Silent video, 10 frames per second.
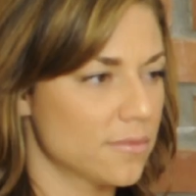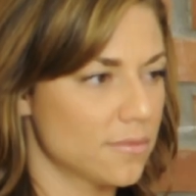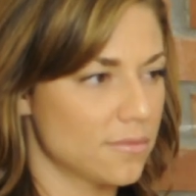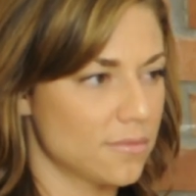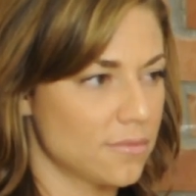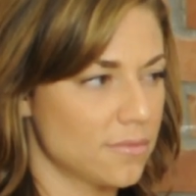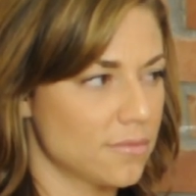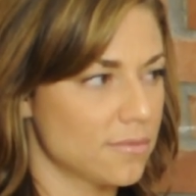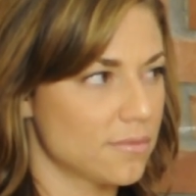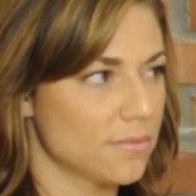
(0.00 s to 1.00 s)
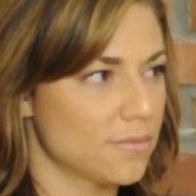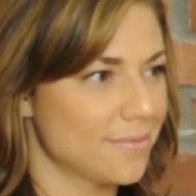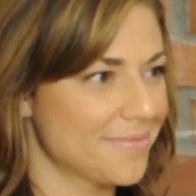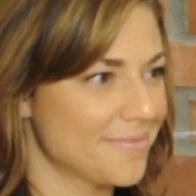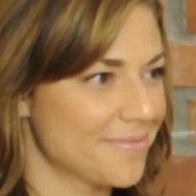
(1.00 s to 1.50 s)

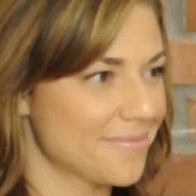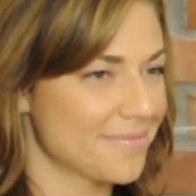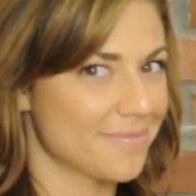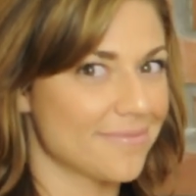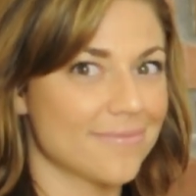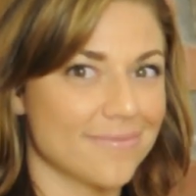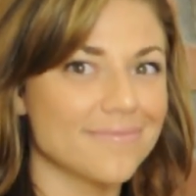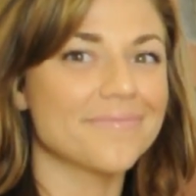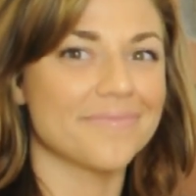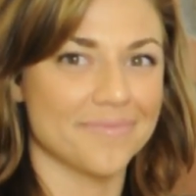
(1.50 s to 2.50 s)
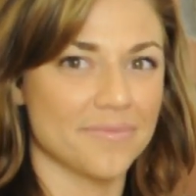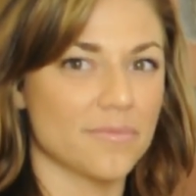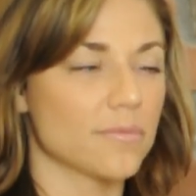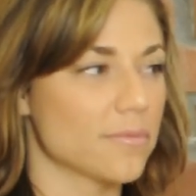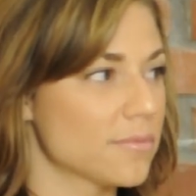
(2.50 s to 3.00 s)

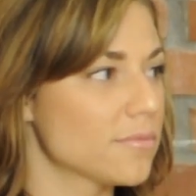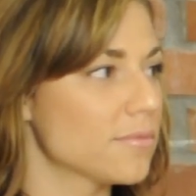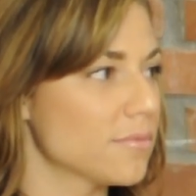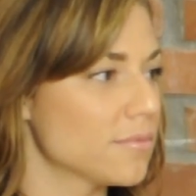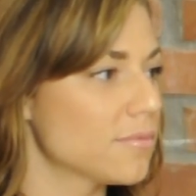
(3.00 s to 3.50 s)
(silent)